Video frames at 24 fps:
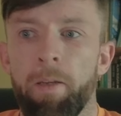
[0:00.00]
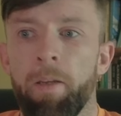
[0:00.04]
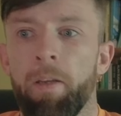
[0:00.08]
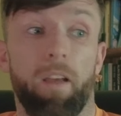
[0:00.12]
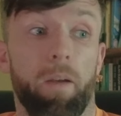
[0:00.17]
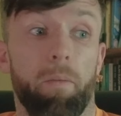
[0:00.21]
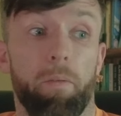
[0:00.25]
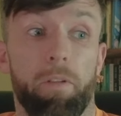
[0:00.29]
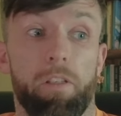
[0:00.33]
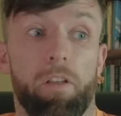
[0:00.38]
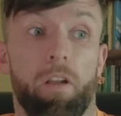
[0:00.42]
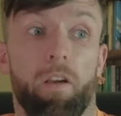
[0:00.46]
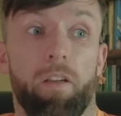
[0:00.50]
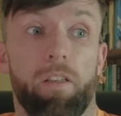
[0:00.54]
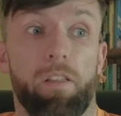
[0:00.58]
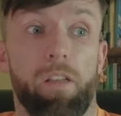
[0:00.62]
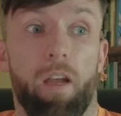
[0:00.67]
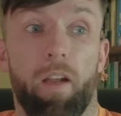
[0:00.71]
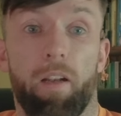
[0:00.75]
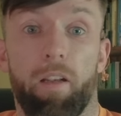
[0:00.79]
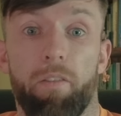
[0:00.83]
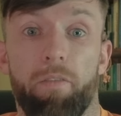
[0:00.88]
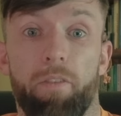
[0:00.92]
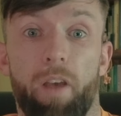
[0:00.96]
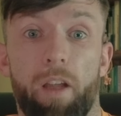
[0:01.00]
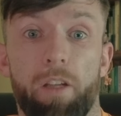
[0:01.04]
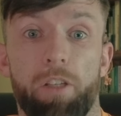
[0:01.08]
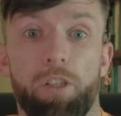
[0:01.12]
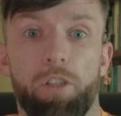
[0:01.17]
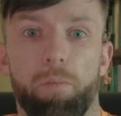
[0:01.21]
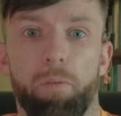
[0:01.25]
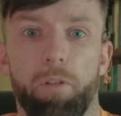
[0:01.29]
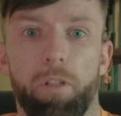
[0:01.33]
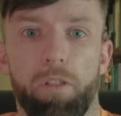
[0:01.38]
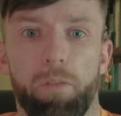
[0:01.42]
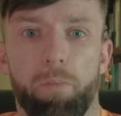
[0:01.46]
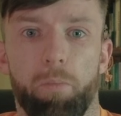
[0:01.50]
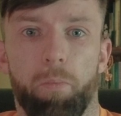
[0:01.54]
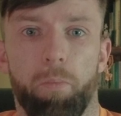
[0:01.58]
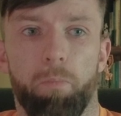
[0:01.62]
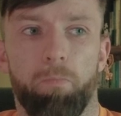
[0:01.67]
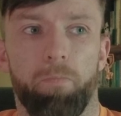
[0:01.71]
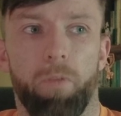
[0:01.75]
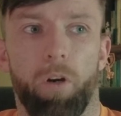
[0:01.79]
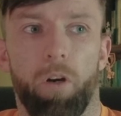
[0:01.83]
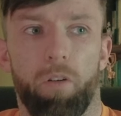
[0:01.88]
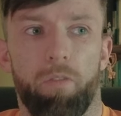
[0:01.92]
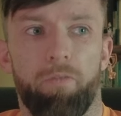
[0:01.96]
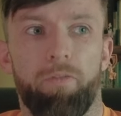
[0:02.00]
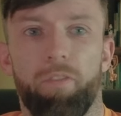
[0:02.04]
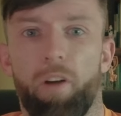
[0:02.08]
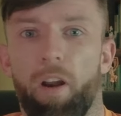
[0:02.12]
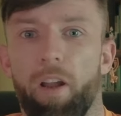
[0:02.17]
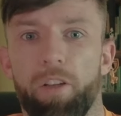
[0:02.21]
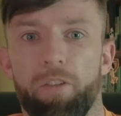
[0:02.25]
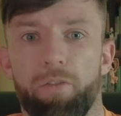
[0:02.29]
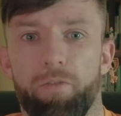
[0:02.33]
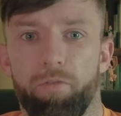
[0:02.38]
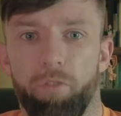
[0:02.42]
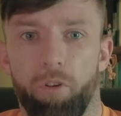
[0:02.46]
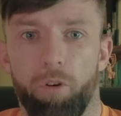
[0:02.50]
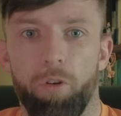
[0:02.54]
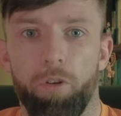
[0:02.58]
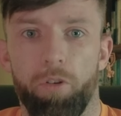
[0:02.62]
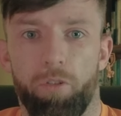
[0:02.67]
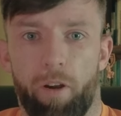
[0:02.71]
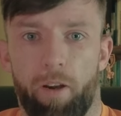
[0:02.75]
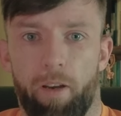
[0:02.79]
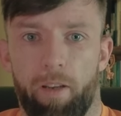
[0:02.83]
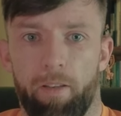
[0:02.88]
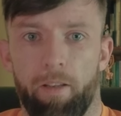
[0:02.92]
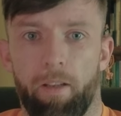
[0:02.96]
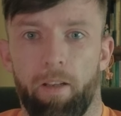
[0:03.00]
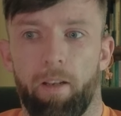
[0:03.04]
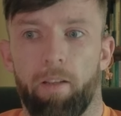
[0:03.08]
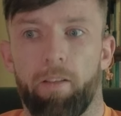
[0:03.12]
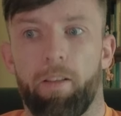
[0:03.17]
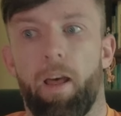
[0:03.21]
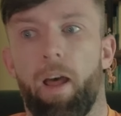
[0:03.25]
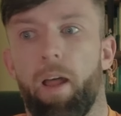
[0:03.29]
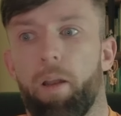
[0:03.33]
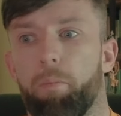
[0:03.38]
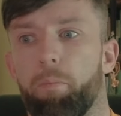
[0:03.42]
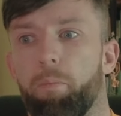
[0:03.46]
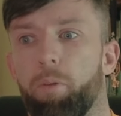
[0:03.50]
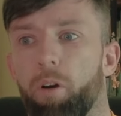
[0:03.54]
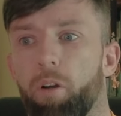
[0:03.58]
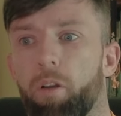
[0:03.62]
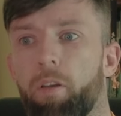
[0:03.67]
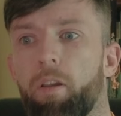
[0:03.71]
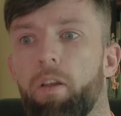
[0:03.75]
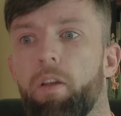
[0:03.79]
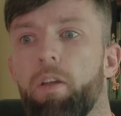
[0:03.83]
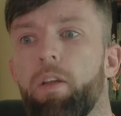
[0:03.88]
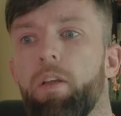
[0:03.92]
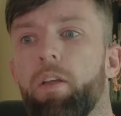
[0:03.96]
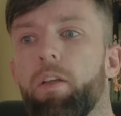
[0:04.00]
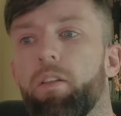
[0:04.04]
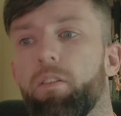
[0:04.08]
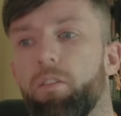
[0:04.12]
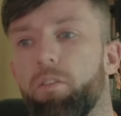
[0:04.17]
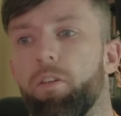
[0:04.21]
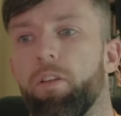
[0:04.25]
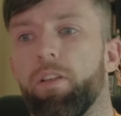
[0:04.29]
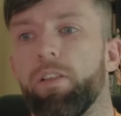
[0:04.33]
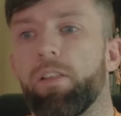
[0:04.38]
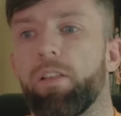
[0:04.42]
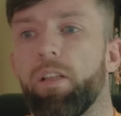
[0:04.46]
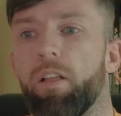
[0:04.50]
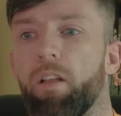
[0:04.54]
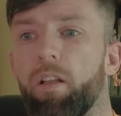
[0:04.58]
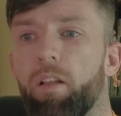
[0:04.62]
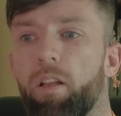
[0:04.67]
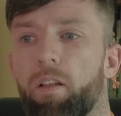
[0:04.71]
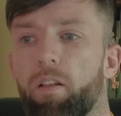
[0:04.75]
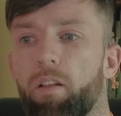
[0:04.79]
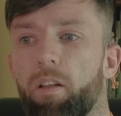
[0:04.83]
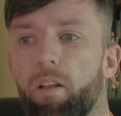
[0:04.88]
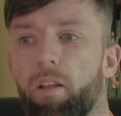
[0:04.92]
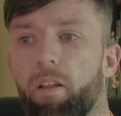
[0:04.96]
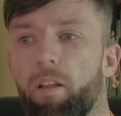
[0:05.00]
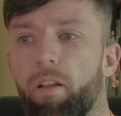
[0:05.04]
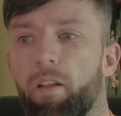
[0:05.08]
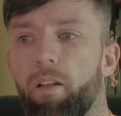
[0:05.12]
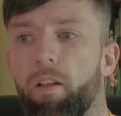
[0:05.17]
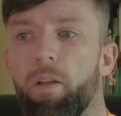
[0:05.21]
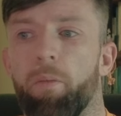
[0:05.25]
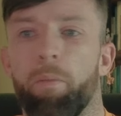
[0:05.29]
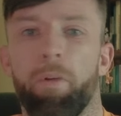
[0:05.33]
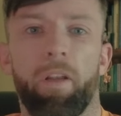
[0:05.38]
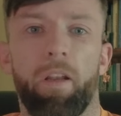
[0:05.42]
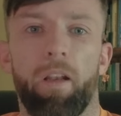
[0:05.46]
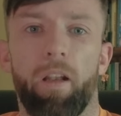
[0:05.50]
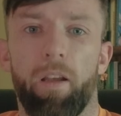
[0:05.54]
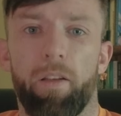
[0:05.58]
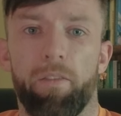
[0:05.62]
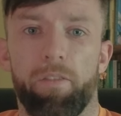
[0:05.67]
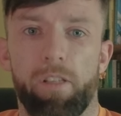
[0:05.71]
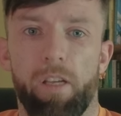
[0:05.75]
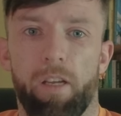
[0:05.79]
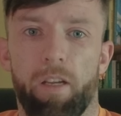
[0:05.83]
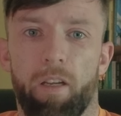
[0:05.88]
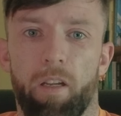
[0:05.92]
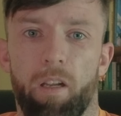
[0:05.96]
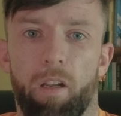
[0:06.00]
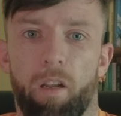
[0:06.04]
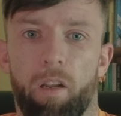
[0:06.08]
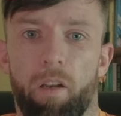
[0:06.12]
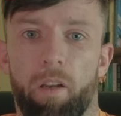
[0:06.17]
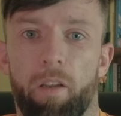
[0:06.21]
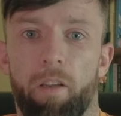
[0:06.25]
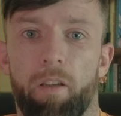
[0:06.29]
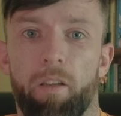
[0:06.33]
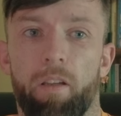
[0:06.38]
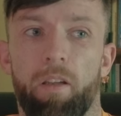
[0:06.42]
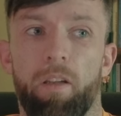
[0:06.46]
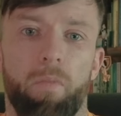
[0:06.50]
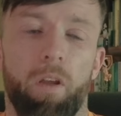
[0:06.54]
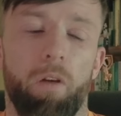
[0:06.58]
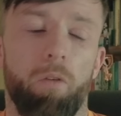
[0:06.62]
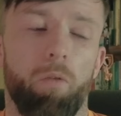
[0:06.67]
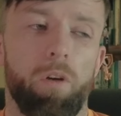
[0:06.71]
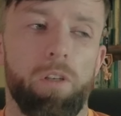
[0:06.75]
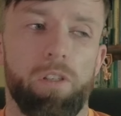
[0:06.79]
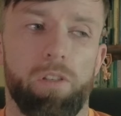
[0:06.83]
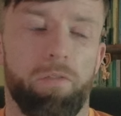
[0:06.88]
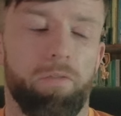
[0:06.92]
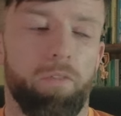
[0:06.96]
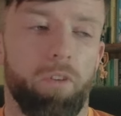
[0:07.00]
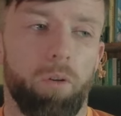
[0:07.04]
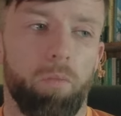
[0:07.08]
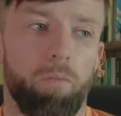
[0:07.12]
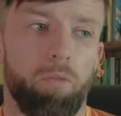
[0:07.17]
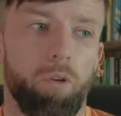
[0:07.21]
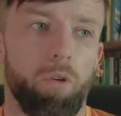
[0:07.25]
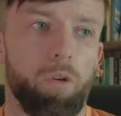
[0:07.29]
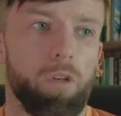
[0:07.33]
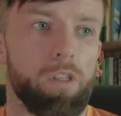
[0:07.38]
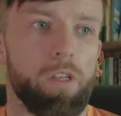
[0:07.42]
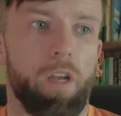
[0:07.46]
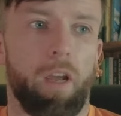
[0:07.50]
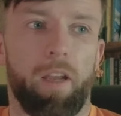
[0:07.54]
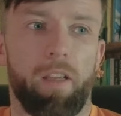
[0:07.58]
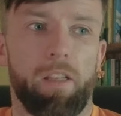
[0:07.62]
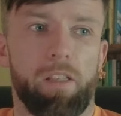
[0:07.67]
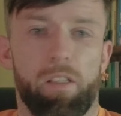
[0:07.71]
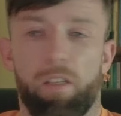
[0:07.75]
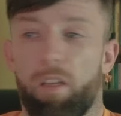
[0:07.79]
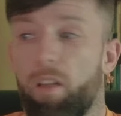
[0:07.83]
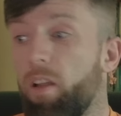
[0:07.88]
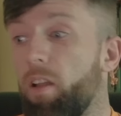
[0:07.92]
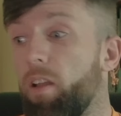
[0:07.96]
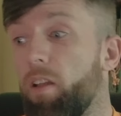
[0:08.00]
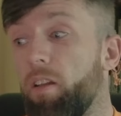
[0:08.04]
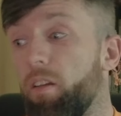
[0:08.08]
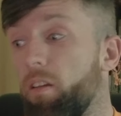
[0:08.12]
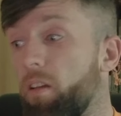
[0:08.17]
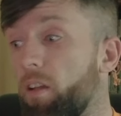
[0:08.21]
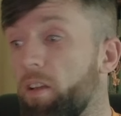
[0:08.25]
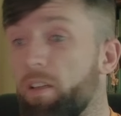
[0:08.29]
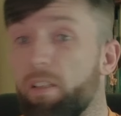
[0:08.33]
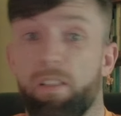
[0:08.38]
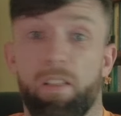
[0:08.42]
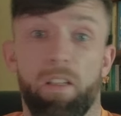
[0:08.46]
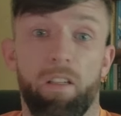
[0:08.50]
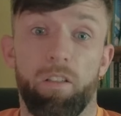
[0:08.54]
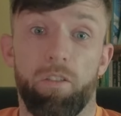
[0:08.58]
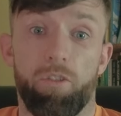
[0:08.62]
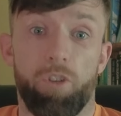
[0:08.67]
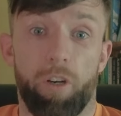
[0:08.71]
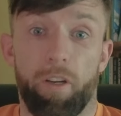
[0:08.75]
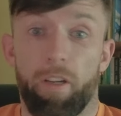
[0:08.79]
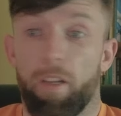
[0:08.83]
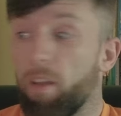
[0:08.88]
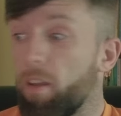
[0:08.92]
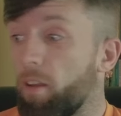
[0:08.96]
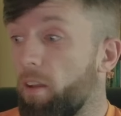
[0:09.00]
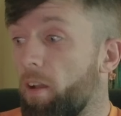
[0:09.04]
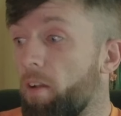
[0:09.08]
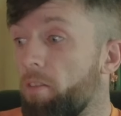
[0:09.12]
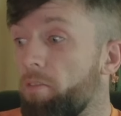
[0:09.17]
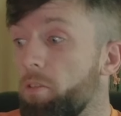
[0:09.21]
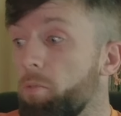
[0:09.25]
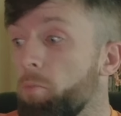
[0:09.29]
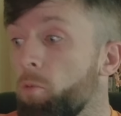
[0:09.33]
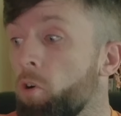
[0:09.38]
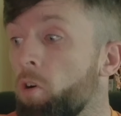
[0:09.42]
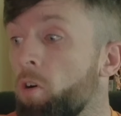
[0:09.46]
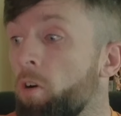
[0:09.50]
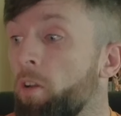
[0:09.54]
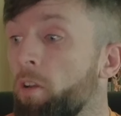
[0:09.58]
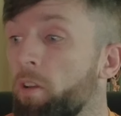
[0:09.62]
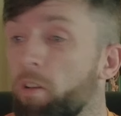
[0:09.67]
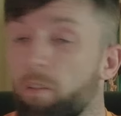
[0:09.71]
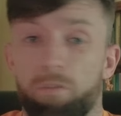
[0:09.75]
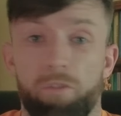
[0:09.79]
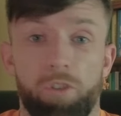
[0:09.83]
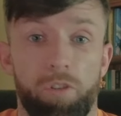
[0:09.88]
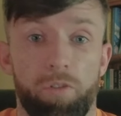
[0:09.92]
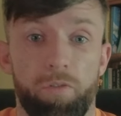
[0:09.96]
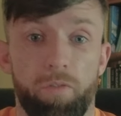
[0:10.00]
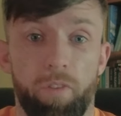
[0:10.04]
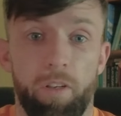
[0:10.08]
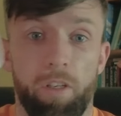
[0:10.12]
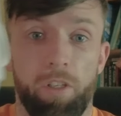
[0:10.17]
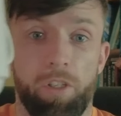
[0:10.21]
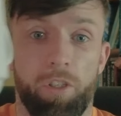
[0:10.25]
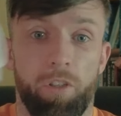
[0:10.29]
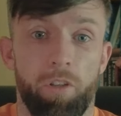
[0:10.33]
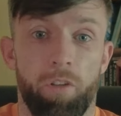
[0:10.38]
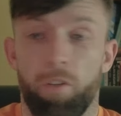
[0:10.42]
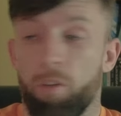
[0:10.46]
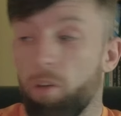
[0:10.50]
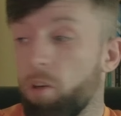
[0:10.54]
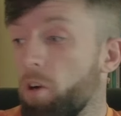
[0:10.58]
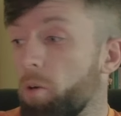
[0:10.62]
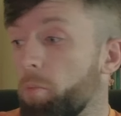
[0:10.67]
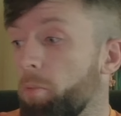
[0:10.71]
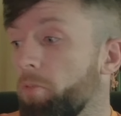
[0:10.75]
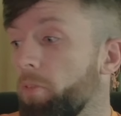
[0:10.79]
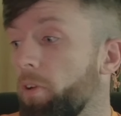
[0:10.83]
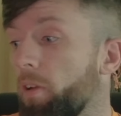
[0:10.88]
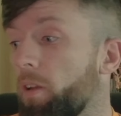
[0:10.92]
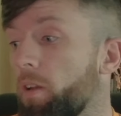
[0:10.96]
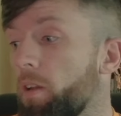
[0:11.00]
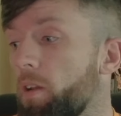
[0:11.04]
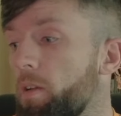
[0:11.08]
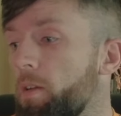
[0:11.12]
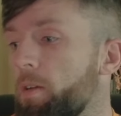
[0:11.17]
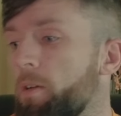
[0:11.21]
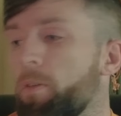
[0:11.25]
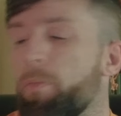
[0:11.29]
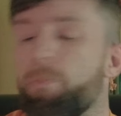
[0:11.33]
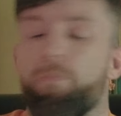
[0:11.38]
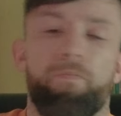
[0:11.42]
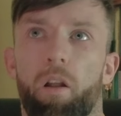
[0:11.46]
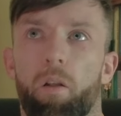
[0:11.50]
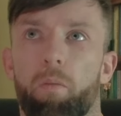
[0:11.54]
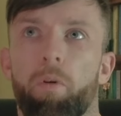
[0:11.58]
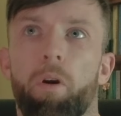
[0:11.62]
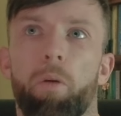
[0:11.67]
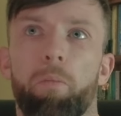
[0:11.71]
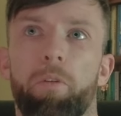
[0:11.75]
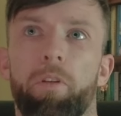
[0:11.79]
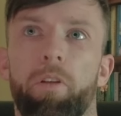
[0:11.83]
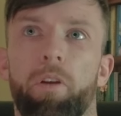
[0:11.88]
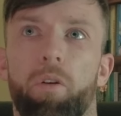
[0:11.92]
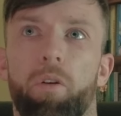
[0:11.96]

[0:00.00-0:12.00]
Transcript: It's not exactly vegetables or fresh fruit or anything like that, but there is still a limited life cycle on it. It was a fun process, and I still drink it every morning. Just finished another cup of it. I'll probably